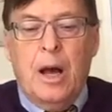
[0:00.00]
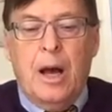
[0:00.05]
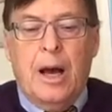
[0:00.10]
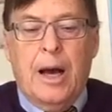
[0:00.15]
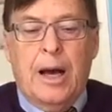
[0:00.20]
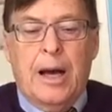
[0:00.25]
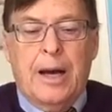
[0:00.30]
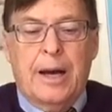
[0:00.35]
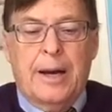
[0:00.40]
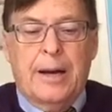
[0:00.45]

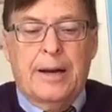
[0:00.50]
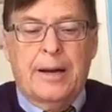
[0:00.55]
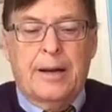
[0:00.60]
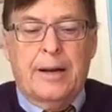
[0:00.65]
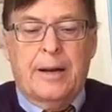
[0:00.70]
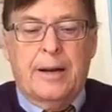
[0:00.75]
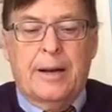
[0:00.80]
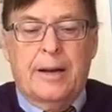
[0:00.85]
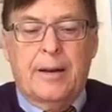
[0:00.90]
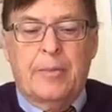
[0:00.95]

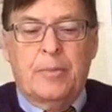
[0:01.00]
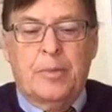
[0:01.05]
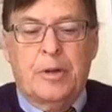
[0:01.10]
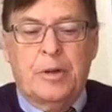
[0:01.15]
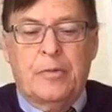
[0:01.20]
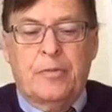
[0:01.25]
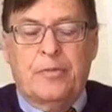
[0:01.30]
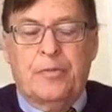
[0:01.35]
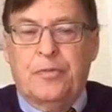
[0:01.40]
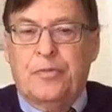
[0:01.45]

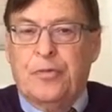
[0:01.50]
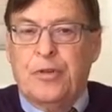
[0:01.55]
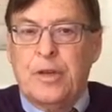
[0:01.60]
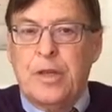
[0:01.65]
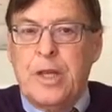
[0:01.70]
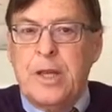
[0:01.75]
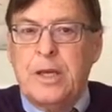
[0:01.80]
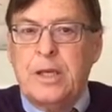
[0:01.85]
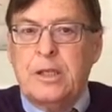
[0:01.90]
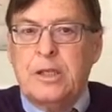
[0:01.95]
But for
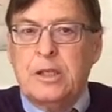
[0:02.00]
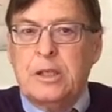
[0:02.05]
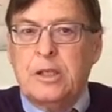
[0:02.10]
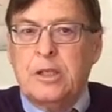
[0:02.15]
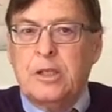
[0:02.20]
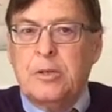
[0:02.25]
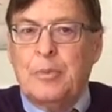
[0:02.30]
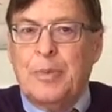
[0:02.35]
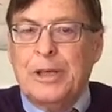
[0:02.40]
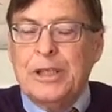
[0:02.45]
this
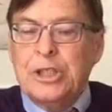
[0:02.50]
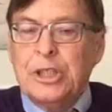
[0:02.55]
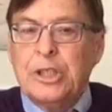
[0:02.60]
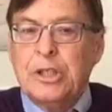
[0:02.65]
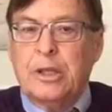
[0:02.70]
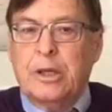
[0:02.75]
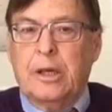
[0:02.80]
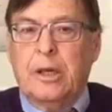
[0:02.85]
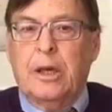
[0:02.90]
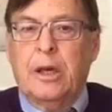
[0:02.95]

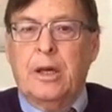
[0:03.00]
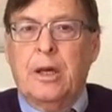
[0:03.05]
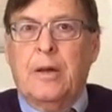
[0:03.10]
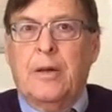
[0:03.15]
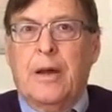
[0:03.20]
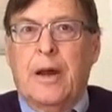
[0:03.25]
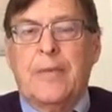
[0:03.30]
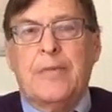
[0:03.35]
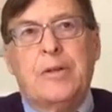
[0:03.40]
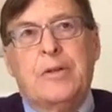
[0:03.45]
especially,
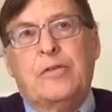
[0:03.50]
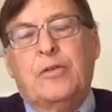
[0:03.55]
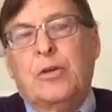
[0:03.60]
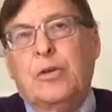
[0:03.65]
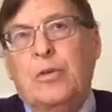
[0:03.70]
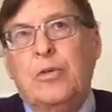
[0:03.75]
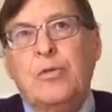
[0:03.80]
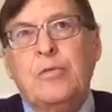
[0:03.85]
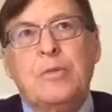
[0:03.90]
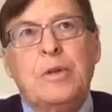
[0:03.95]
I mean, if your
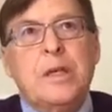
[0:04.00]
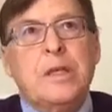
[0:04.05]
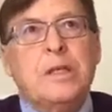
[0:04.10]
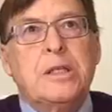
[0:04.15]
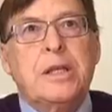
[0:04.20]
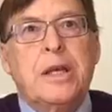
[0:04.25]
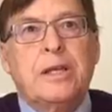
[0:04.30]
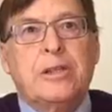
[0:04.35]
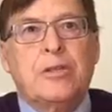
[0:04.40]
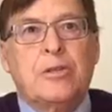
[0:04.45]
group
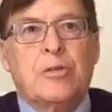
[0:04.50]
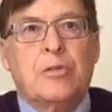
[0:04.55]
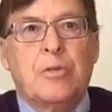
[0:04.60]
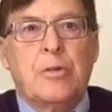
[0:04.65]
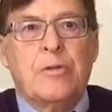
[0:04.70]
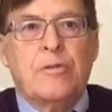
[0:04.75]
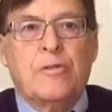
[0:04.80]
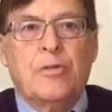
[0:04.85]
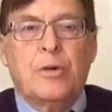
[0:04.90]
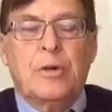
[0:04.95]
needs an extra
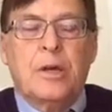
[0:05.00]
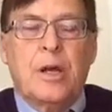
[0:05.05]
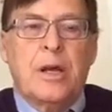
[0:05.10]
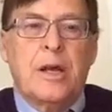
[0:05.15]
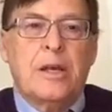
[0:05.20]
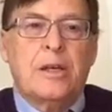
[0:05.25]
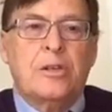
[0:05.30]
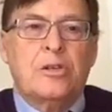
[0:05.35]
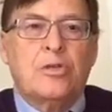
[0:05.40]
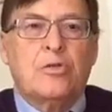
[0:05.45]
3 or 4
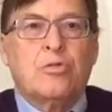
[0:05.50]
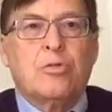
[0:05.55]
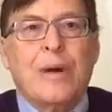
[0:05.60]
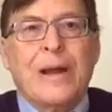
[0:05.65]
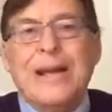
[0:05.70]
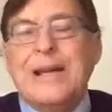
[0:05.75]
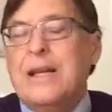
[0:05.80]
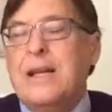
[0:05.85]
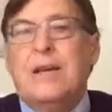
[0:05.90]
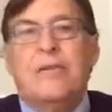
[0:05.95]
days,
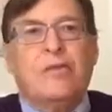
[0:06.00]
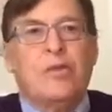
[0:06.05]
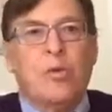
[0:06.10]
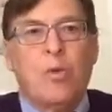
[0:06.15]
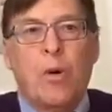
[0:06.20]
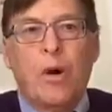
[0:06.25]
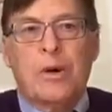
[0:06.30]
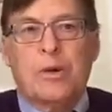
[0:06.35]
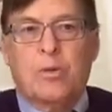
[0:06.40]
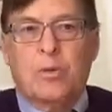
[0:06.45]
great. If you
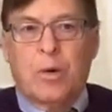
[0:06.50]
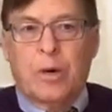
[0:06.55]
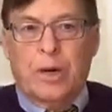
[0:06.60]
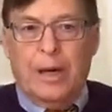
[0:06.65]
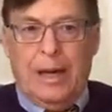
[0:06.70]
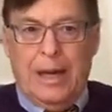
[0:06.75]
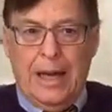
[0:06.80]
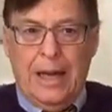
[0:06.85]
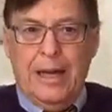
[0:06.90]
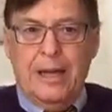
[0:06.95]
want to work
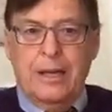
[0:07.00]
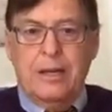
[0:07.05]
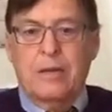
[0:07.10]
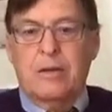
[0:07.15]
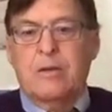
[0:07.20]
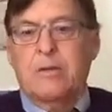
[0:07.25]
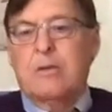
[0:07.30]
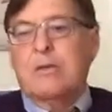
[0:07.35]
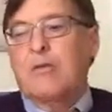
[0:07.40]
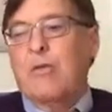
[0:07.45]

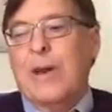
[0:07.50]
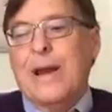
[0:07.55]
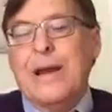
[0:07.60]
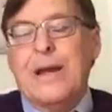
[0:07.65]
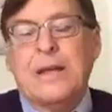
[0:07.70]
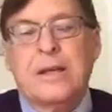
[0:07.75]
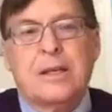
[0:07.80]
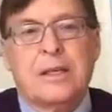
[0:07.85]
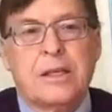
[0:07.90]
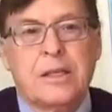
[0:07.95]
ahead,
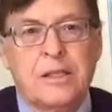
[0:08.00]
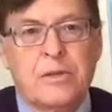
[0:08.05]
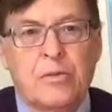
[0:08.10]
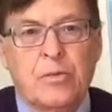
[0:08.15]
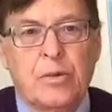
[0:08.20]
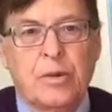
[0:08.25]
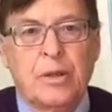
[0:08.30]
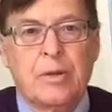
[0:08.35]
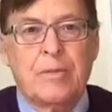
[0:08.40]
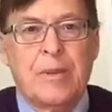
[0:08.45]
great. It doesn't
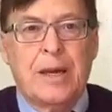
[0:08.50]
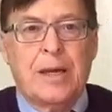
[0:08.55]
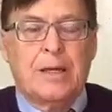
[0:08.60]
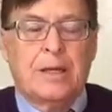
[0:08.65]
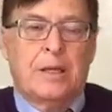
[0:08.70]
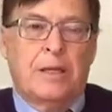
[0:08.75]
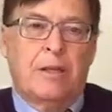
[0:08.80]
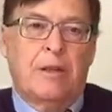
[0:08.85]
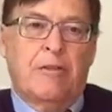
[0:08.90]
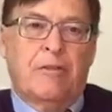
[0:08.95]
really make
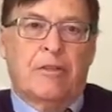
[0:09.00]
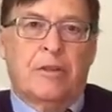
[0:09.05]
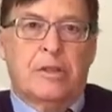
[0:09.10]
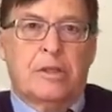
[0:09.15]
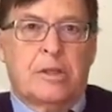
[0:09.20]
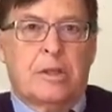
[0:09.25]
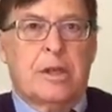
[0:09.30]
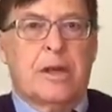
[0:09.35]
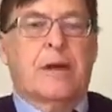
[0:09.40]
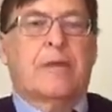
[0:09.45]
any
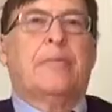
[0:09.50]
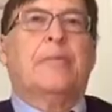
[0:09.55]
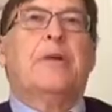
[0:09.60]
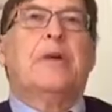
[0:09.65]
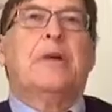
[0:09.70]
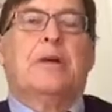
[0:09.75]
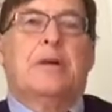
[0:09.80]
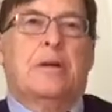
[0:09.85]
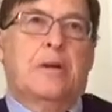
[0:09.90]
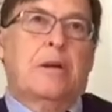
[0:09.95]
difference. Now,
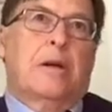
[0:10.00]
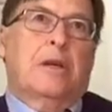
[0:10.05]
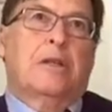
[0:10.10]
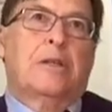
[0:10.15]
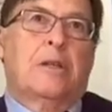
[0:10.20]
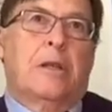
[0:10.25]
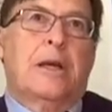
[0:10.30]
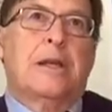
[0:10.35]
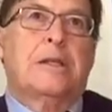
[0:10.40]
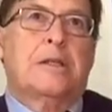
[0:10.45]
okay,
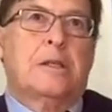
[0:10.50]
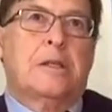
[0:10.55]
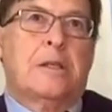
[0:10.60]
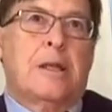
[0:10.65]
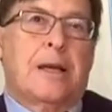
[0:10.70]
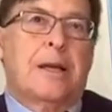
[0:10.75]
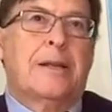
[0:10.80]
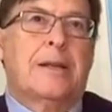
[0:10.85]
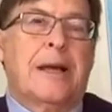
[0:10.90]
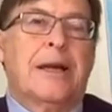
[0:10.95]
so that's
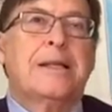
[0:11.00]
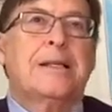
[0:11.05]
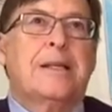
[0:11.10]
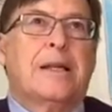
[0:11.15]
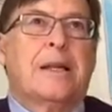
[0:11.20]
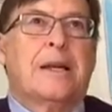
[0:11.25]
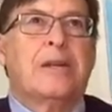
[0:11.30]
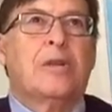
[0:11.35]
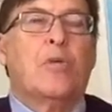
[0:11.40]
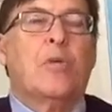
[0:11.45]
that. That's
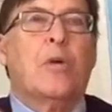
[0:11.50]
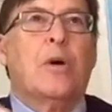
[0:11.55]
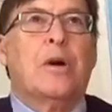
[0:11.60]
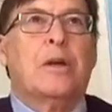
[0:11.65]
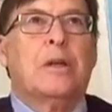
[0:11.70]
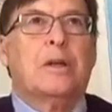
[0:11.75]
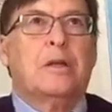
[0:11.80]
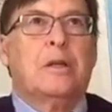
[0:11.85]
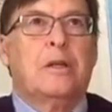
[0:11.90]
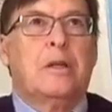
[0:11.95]
that. I don't
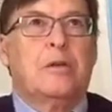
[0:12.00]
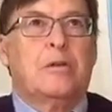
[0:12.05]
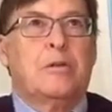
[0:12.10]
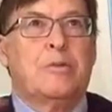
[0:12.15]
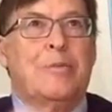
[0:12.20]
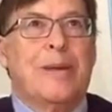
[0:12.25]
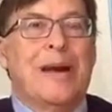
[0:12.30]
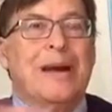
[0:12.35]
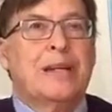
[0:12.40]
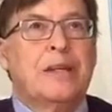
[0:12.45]
want,
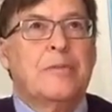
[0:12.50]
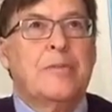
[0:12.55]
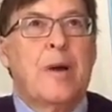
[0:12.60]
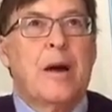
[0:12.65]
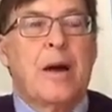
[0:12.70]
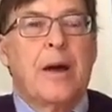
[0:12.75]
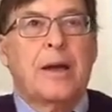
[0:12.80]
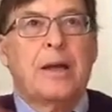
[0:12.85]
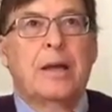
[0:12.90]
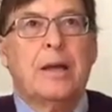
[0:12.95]
it's back to
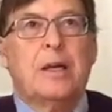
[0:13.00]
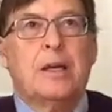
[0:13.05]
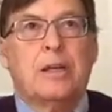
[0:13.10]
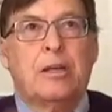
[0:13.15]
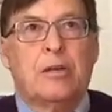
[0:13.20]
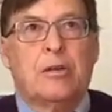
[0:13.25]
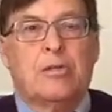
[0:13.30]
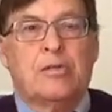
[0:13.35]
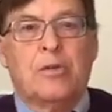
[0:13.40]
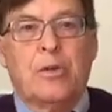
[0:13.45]
my
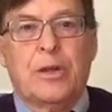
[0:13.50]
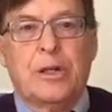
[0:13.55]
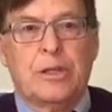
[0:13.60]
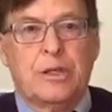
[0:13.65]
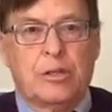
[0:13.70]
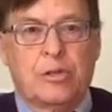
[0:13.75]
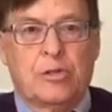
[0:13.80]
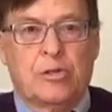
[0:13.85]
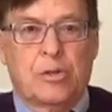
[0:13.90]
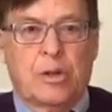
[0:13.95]
no
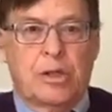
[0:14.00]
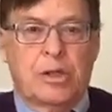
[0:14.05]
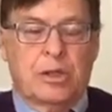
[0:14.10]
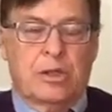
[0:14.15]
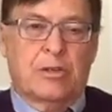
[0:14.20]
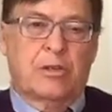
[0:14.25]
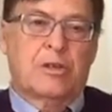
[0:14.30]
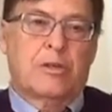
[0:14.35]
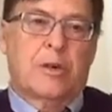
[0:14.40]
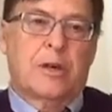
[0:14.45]
stress, no stress,
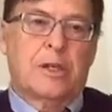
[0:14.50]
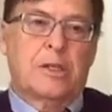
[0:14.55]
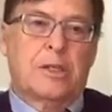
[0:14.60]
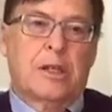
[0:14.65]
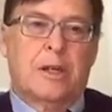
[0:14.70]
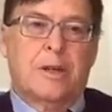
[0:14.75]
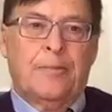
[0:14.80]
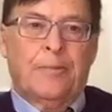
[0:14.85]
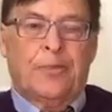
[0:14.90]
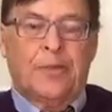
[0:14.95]
no stress.
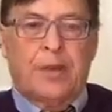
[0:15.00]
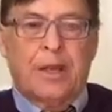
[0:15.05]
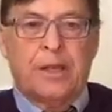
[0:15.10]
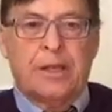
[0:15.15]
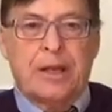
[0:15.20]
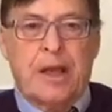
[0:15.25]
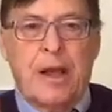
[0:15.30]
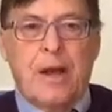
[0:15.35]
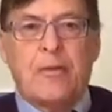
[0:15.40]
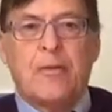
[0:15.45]

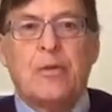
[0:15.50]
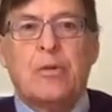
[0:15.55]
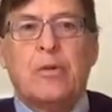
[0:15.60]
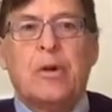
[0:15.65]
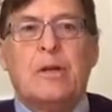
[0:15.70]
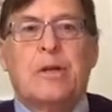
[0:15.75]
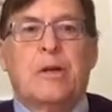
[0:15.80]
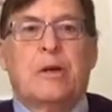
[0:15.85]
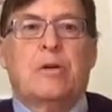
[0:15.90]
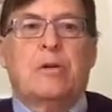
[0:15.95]
As
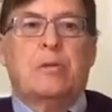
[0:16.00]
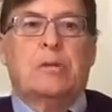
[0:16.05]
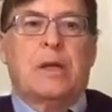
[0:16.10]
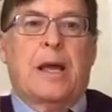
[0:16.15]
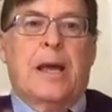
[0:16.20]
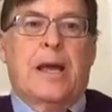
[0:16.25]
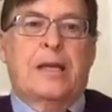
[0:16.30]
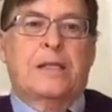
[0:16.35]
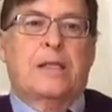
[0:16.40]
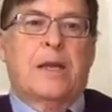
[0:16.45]
everyone knows,
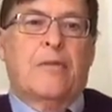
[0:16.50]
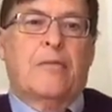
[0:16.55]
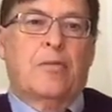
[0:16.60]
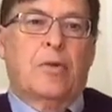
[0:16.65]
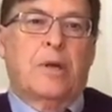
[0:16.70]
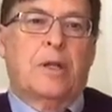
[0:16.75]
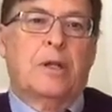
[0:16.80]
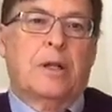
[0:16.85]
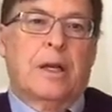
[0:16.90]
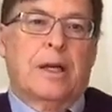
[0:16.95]
as I've
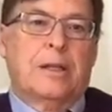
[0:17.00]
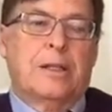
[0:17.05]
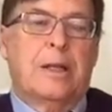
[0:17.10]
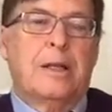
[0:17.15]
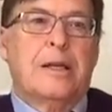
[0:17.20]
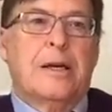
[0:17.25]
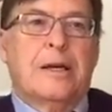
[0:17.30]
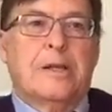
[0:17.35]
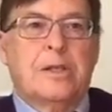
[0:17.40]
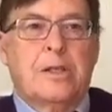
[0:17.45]
written like
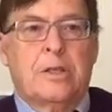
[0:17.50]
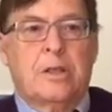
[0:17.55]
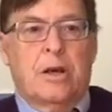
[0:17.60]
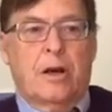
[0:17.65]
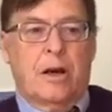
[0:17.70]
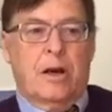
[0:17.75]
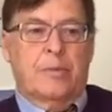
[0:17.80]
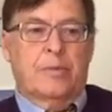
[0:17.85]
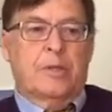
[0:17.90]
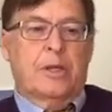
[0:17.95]
10,000
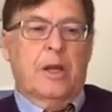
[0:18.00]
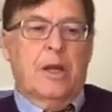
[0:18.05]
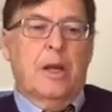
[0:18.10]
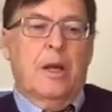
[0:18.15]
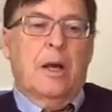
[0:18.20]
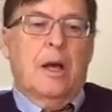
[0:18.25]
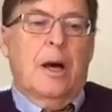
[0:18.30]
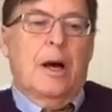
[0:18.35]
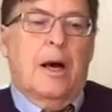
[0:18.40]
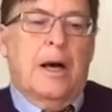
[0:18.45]
times,
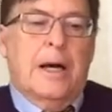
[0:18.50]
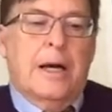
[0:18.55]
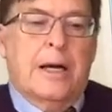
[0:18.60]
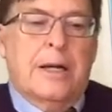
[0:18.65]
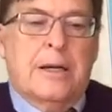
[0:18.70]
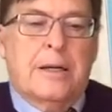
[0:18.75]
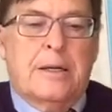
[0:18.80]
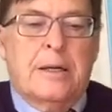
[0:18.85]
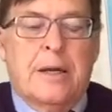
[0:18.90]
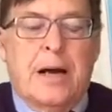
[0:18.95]

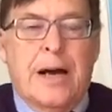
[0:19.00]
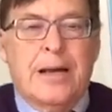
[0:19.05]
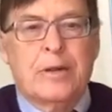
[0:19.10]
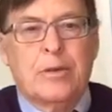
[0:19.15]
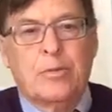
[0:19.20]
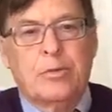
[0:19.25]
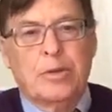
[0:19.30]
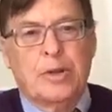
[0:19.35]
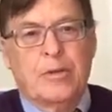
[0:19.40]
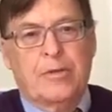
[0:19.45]
I
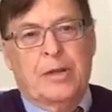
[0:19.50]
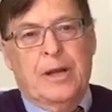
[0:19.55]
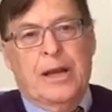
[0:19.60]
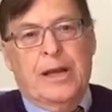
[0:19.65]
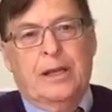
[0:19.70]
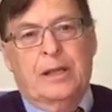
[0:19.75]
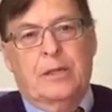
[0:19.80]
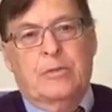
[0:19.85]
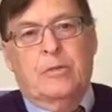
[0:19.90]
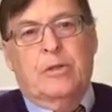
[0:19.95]
don't believe in
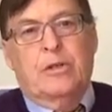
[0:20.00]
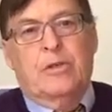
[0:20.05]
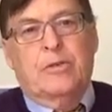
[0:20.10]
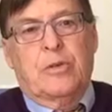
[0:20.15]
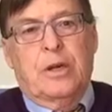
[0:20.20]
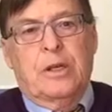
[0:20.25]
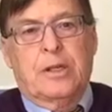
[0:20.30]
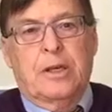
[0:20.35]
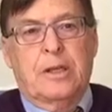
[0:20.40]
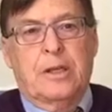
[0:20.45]
academic
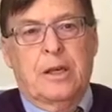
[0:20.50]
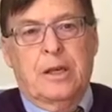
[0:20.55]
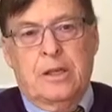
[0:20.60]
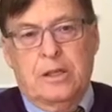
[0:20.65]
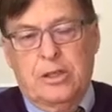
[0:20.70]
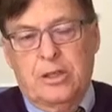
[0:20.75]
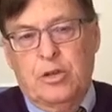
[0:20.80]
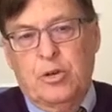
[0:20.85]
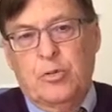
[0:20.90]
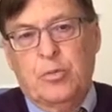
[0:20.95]
stress. I think
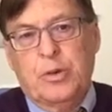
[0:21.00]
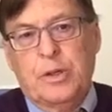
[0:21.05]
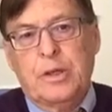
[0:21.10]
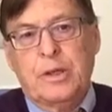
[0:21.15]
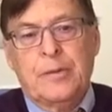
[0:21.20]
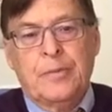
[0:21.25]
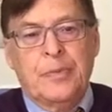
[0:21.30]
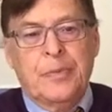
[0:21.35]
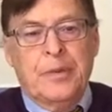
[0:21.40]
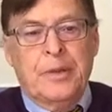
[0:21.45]
it's
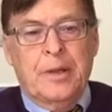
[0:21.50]
stupid.